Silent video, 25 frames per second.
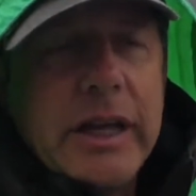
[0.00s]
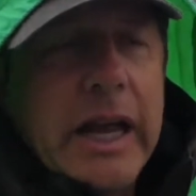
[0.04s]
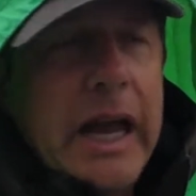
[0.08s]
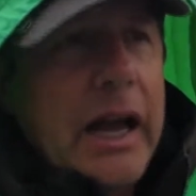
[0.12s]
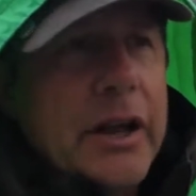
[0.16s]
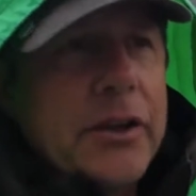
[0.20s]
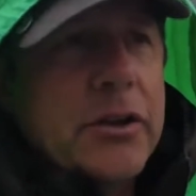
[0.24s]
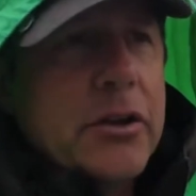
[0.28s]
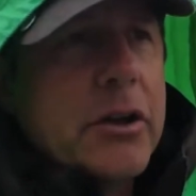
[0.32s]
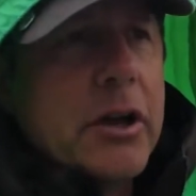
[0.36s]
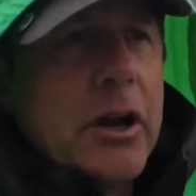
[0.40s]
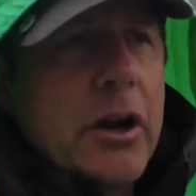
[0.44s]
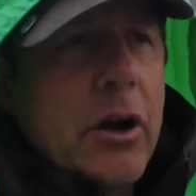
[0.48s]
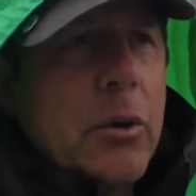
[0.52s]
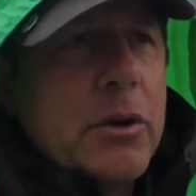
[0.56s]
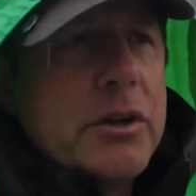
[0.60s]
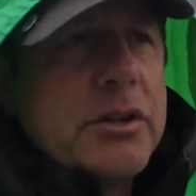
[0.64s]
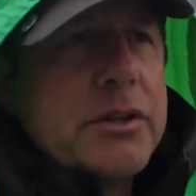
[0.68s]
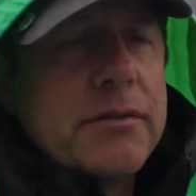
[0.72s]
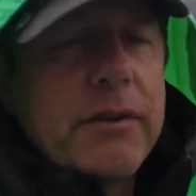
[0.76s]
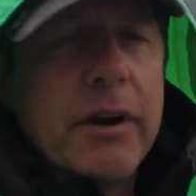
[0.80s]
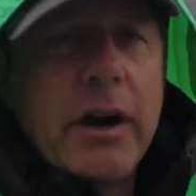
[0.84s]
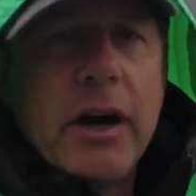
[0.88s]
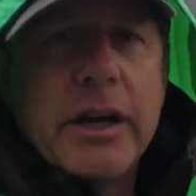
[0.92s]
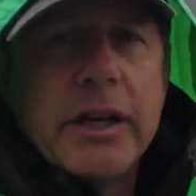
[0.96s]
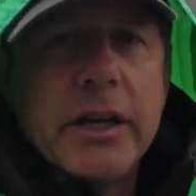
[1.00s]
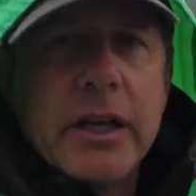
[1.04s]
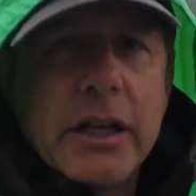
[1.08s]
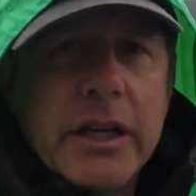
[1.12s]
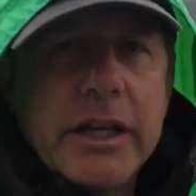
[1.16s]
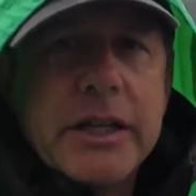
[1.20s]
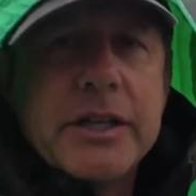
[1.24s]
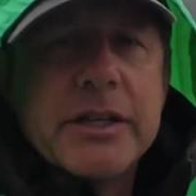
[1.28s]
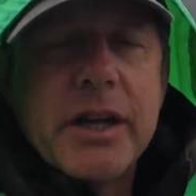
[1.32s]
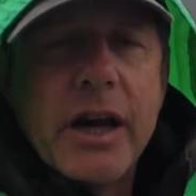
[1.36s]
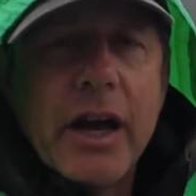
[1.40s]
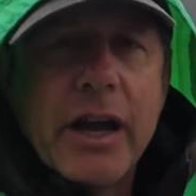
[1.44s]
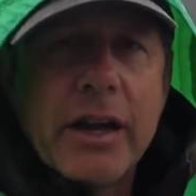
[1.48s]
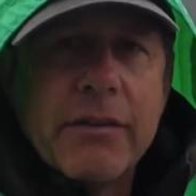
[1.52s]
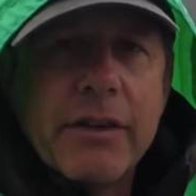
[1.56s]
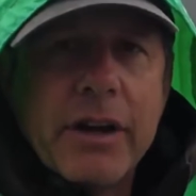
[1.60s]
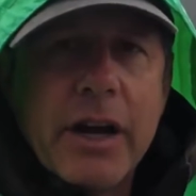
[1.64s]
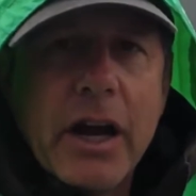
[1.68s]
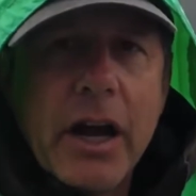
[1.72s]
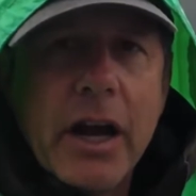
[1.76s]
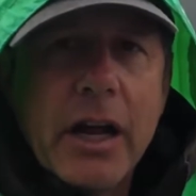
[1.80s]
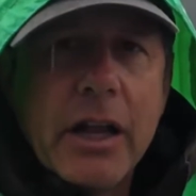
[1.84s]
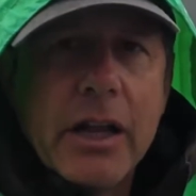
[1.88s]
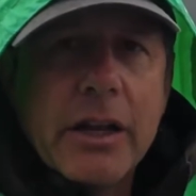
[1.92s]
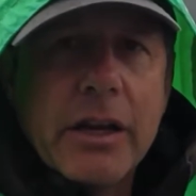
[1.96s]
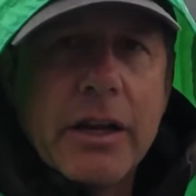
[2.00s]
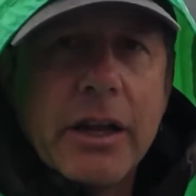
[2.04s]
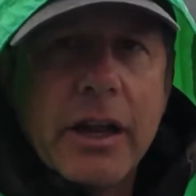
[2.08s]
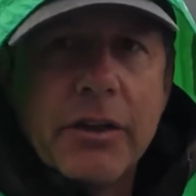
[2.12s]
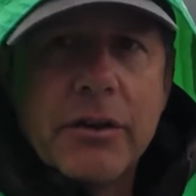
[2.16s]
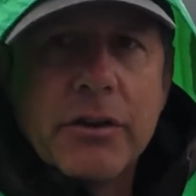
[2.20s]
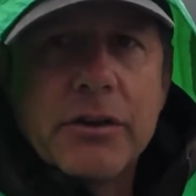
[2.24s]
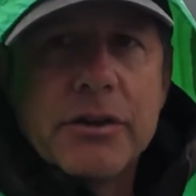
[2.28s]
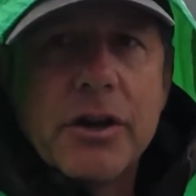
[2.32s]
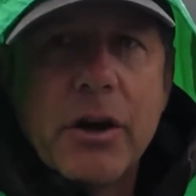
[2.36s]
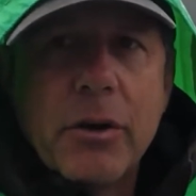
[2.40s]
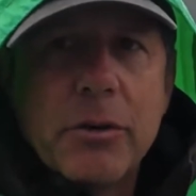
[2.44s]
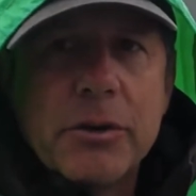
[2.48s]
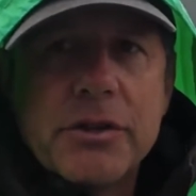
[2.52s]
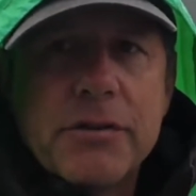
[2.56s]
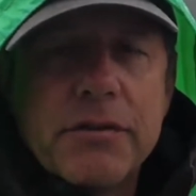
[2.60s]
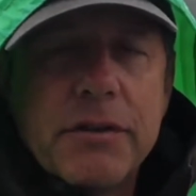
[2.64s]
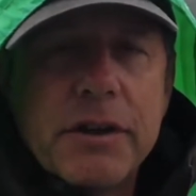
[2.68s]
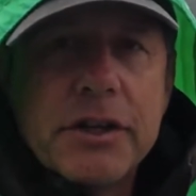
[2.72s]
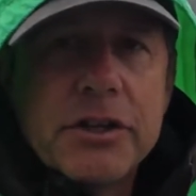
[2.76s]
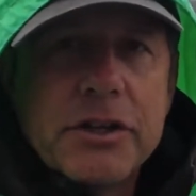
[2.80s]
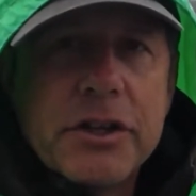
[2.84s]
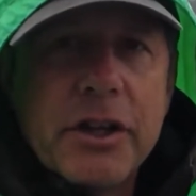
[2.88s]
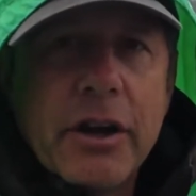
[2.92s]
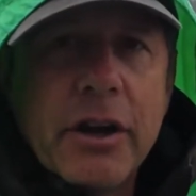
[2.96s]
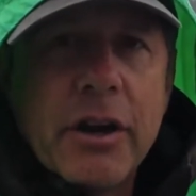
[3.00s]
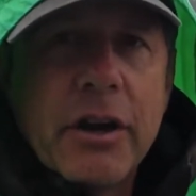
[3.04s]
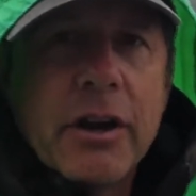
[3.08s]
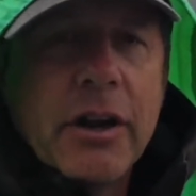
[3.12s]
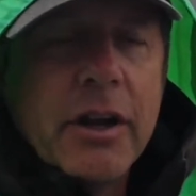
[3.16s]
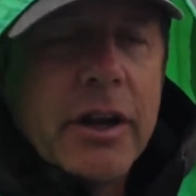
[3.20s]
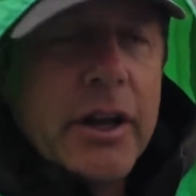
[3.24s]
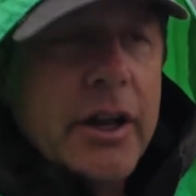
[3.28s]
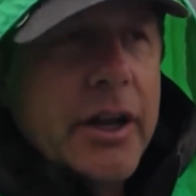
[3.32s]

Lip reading: Yeah, you can always find the lee side of an island, and there's always fish there.